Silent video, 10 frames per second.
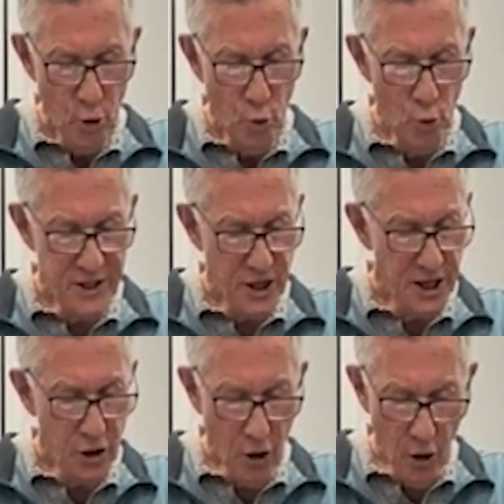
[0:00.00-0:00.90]
which
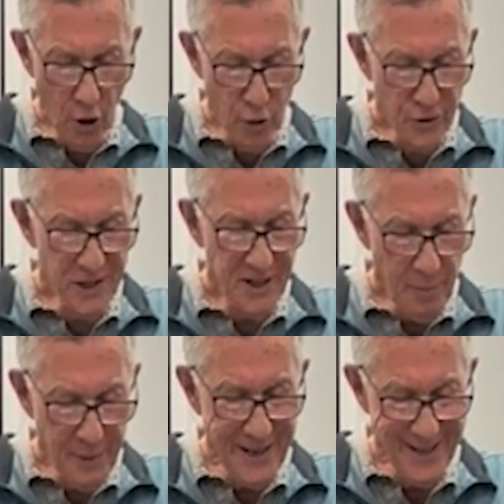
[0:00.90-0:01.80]
can only
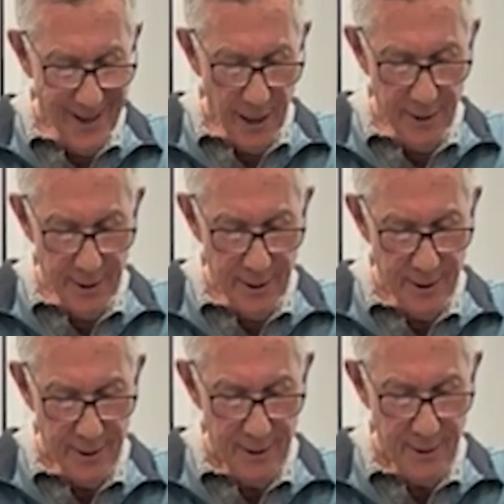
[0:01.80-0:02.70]
be done
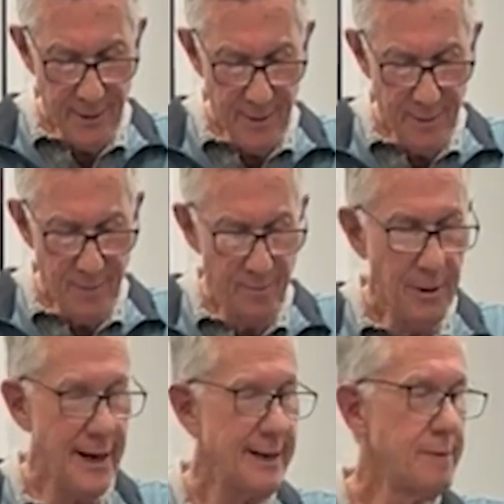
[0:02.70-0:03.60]

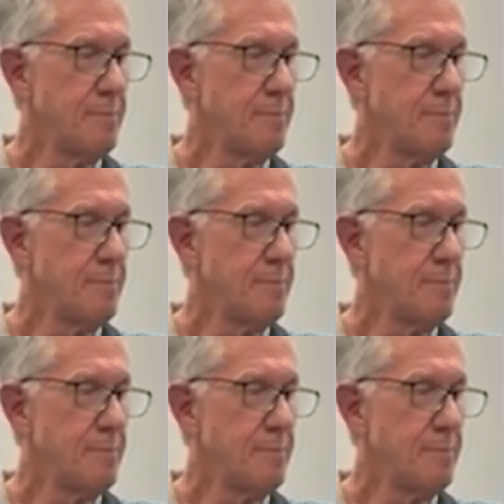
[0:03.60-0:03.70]
by